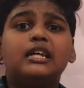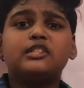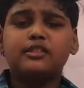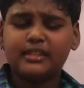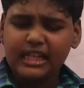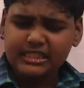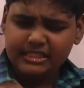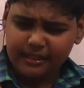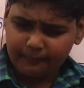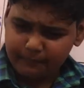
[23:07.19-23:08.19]
So
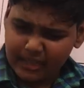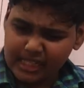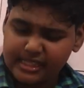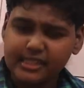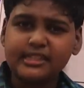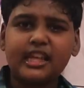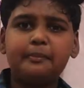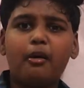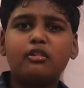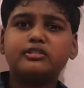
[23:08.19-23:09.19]
these basins
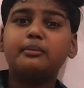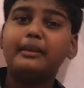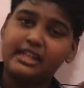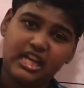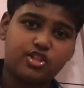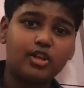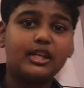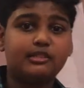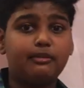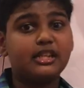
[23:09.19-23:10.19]
can also be natural
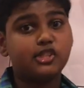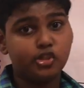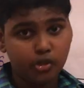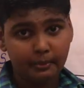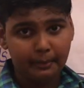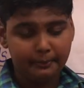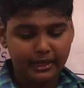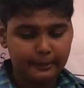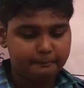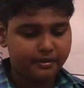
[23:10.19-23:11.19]
as well as
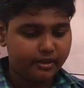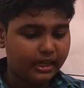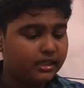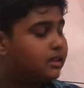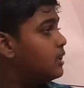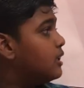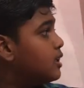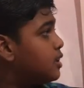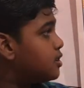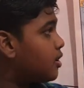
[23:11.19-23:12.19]
human-made, right?
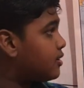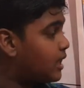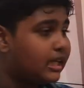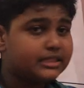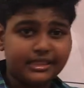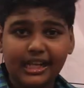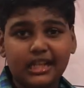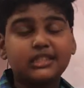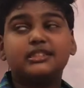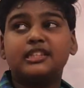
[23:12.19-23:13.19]
So these
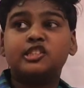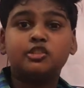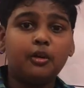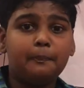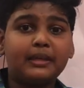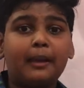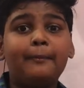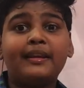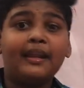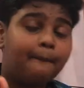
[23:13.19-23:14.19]
lakes then soon become
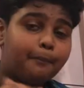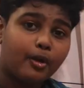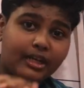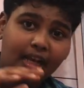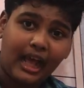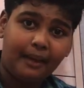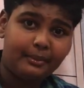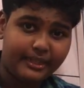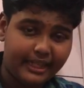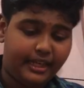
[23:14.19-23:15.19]
an important
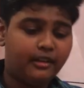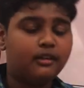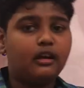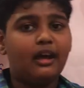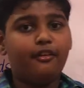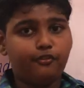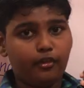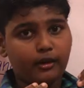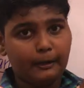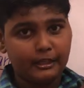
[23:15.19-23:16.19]
habitat
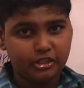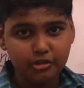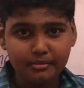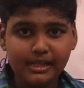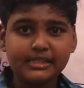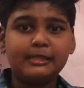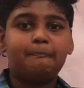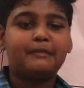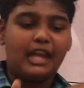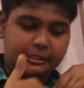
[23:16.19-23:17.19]
for humans
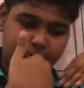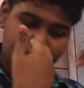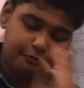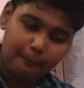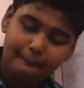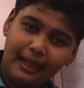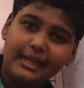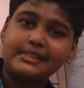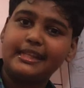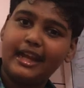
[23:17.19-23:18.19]
as well as for
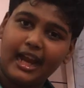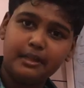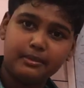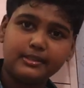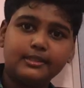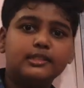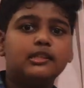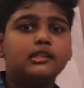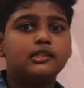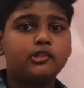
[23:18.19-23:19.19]
plants and animals.
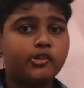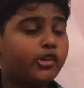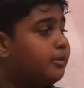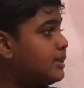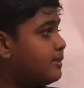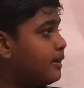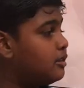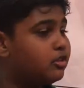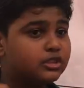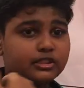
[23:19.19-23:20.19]
So humans, we
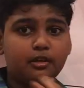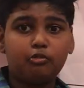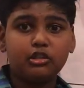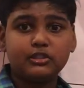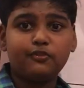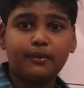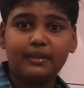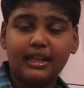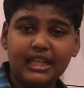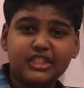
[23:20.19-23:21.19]
use the water from
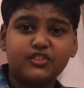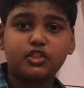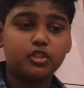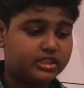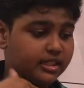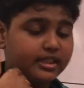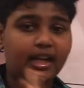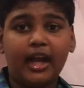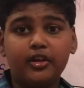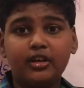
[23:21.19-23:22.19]
the lakes to generate
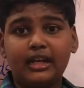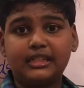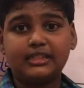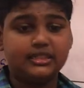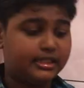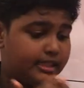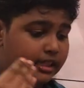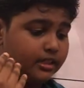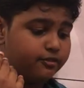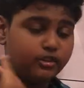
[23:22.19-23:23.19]

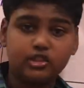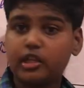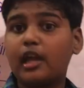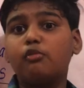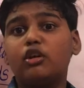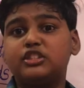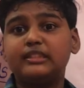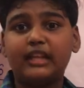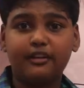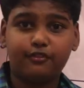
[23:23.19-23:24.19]
hydroelectricity, for drinking water,
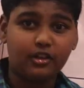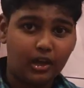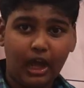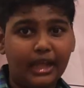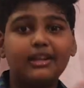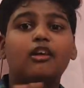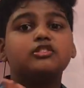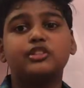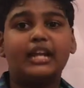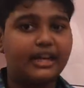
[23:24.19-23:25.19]
and for other
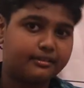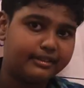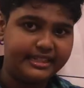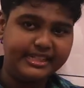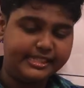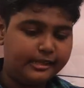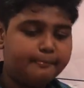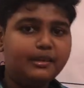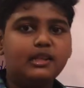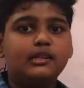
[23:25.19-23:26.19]
household activities,
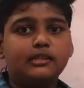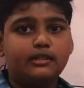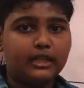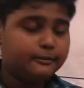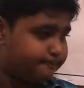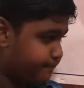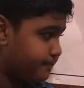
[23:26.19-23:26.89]
right?